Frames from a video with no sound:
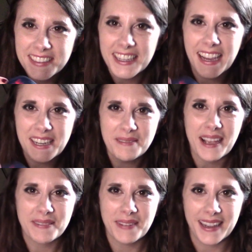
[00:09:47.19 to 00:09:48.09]
tiny
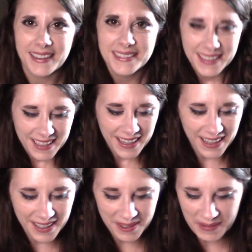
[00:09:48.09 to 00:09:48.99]
backpack.
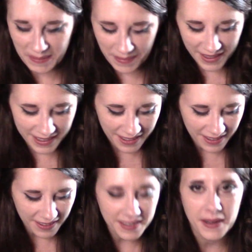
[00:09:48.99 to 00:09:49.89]

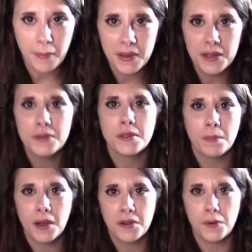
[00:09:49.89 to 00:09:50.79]
Yeah, I'm gonna use a
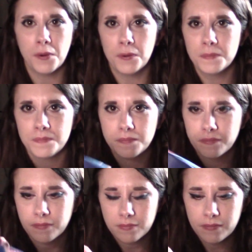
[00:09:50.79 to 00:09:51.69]
buckle.
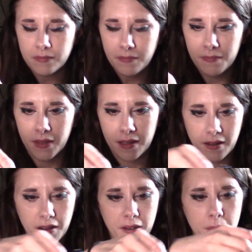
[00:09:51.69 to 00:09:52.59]

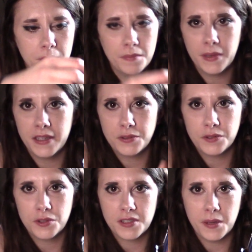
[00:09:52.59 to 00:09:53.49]
It's
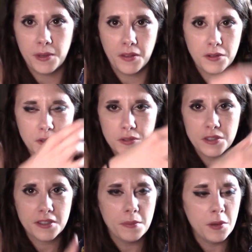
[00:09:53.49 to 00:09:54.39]
just going to be on there. So it's
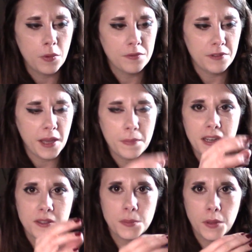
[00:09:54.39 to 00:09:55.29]
just going to be one flap,
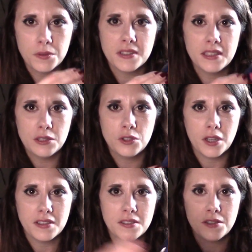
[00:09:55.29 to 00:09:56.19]
and it's mostly
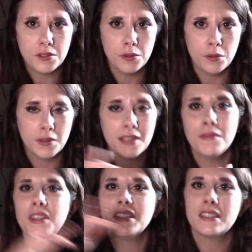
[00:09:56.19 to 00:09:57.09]
just to
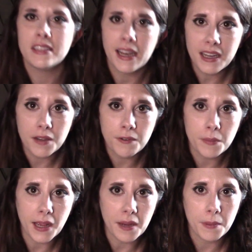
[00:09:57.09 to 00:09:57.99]
give the aesthetic of
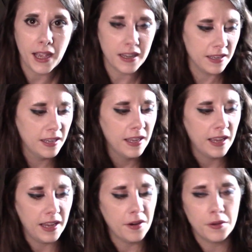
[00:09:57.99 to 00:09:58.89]
her backpack
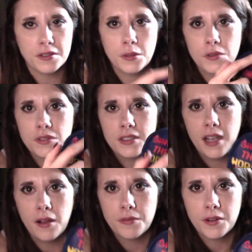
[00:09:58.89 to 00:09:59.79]
and also just
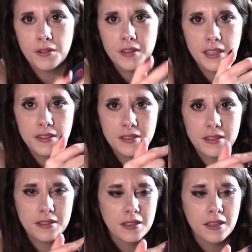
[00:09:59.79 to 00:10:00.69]
cover
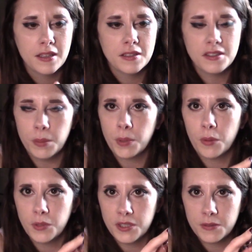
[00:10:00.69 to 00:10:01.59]
this
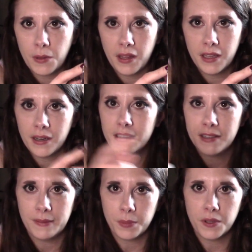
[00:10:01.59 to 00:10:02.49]
zipper, which is probably going to
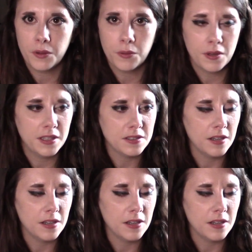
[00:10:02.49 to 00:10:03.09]
stay blue. It's